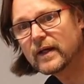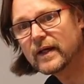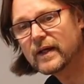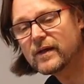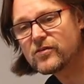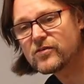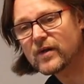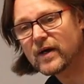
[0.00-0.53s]

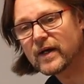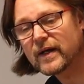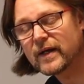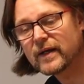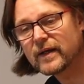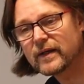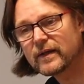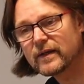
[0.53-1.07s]
is
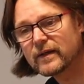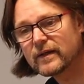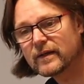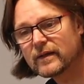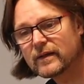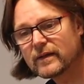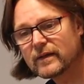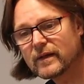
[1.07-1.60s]

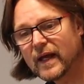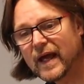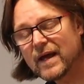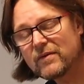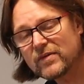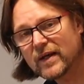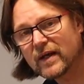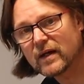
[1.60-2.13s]
a
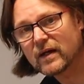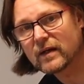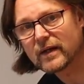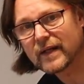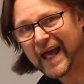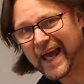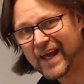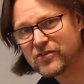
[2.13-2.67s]
heavier
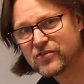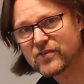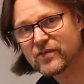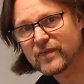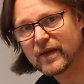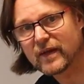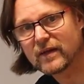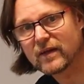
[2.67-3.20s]
gas
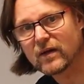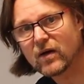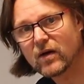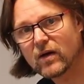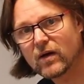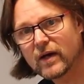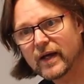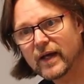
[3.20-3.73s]
than
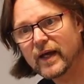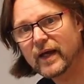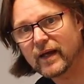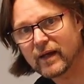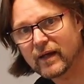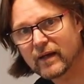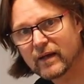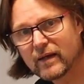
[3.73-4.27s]

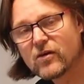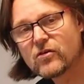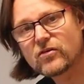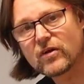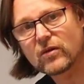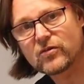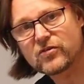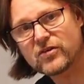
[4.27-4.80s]
air.
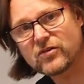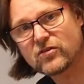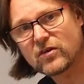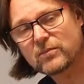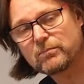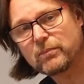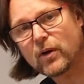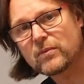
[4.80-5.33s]
So it'll sit to
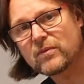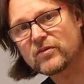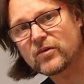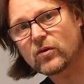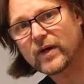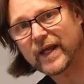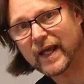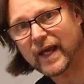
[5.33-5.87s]
the bottom of
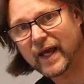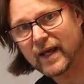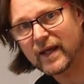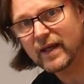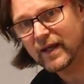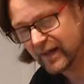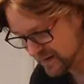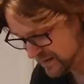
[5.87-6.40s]
your
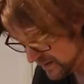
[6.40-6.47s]
keg,